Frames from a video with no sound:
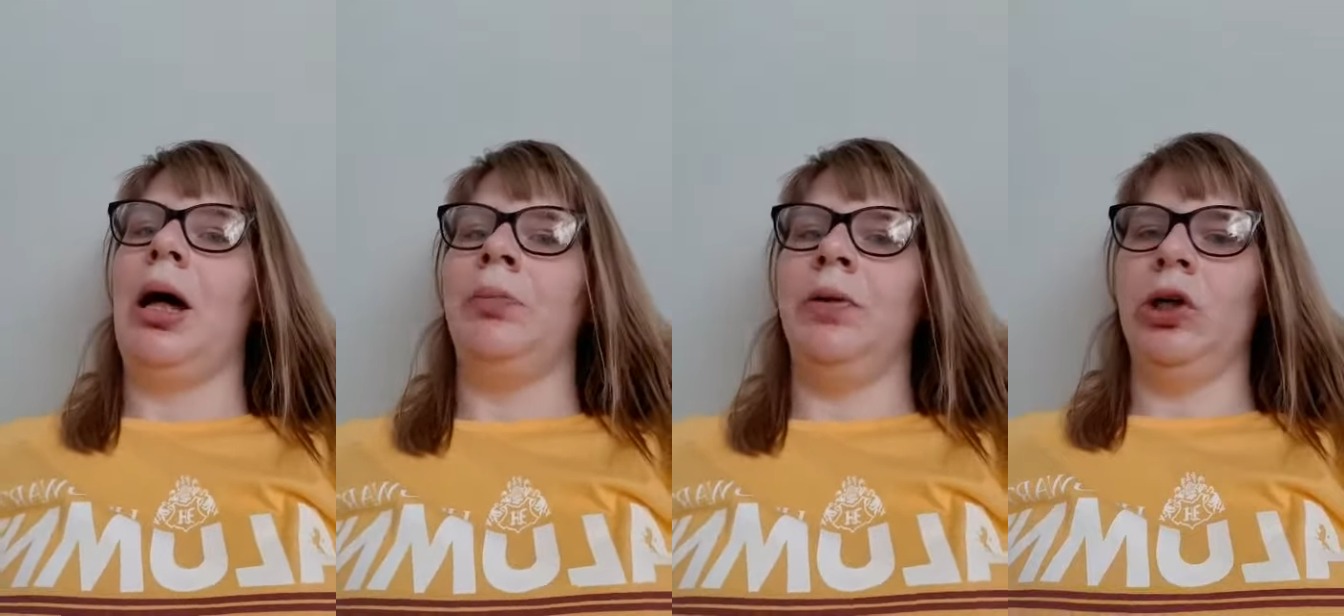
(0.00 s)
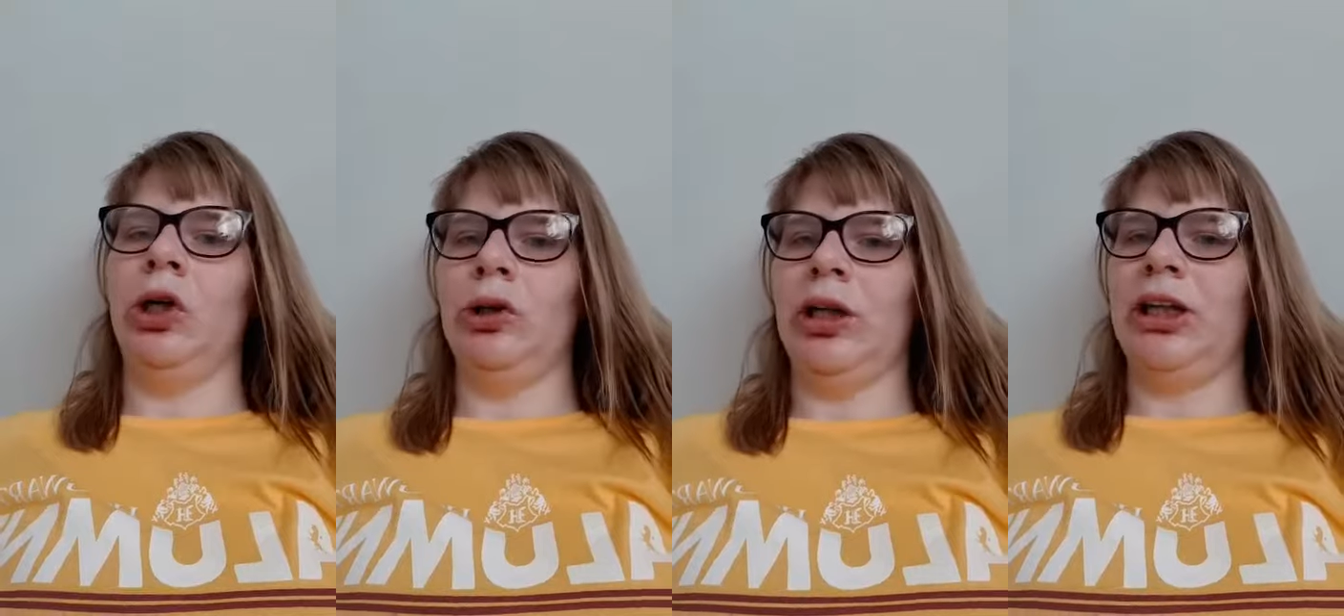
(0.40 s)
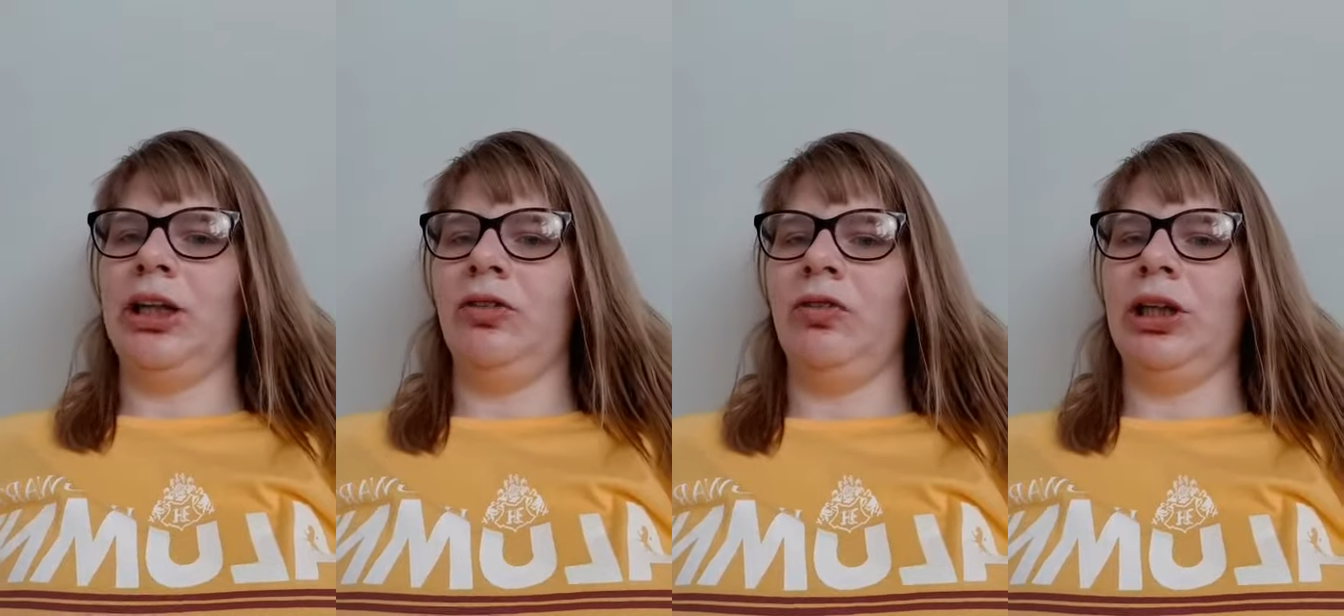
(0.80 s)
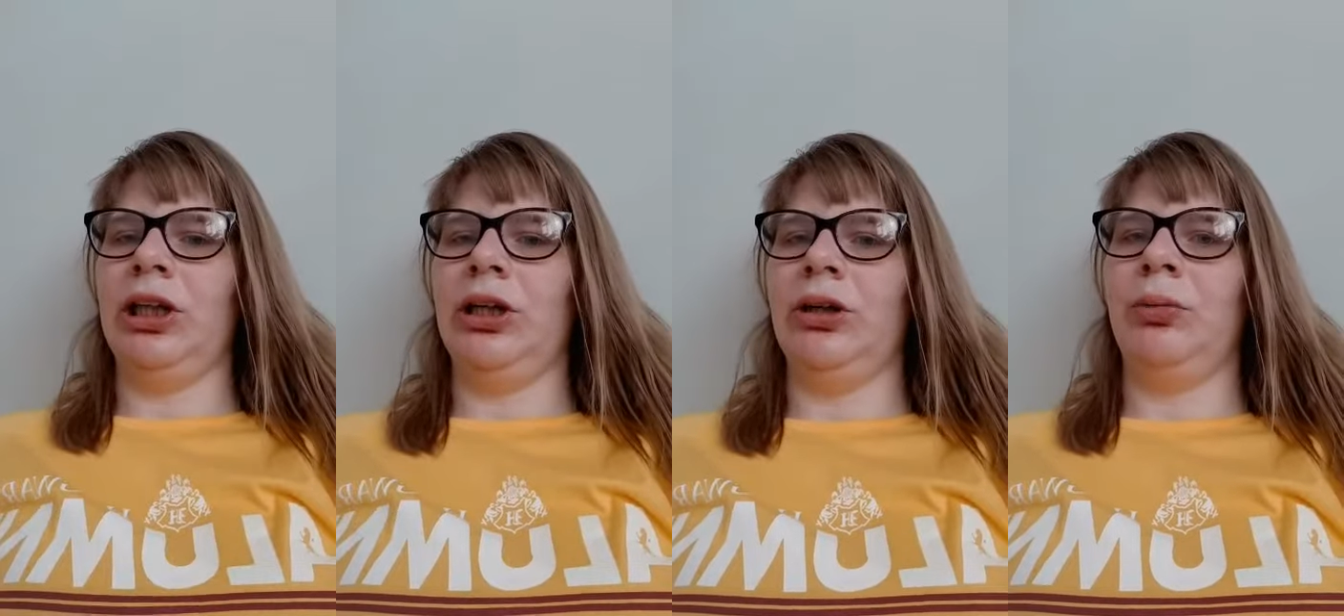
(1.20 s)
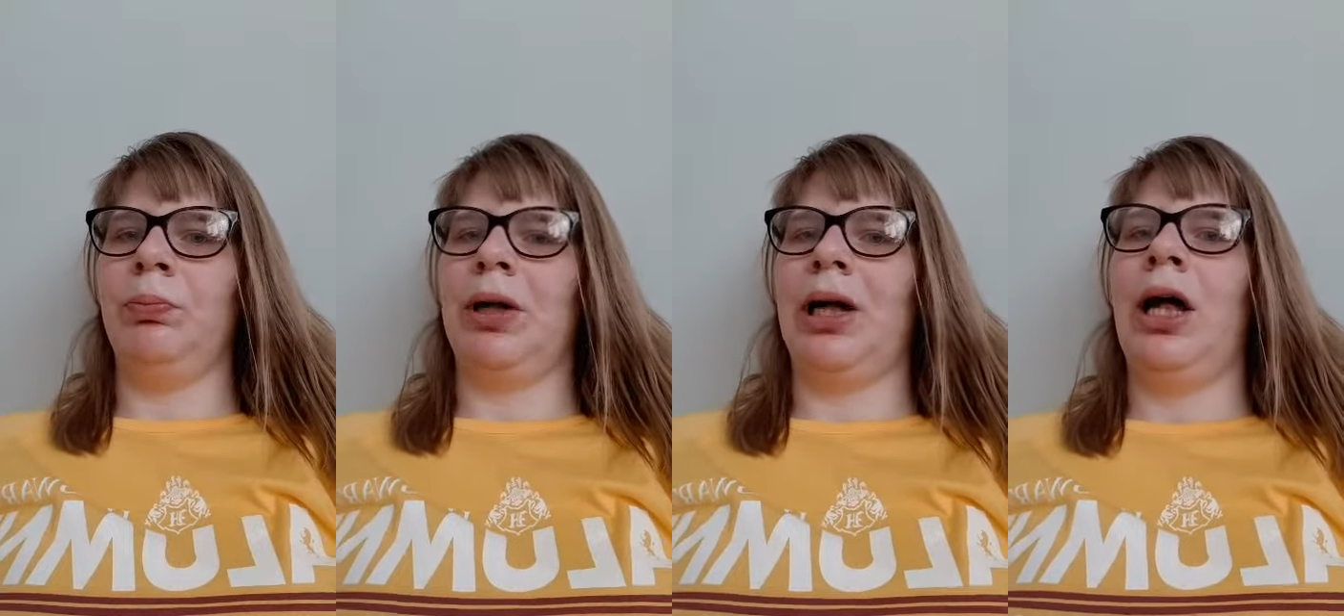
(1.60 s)
uploaded another video,
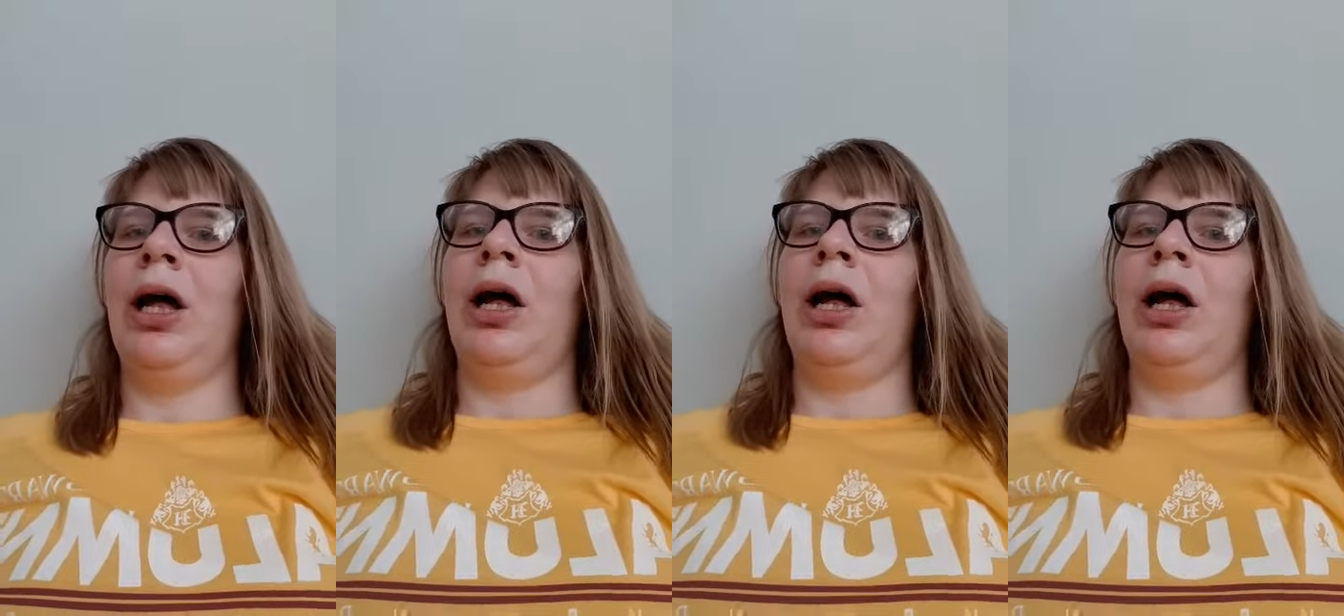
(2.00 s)
but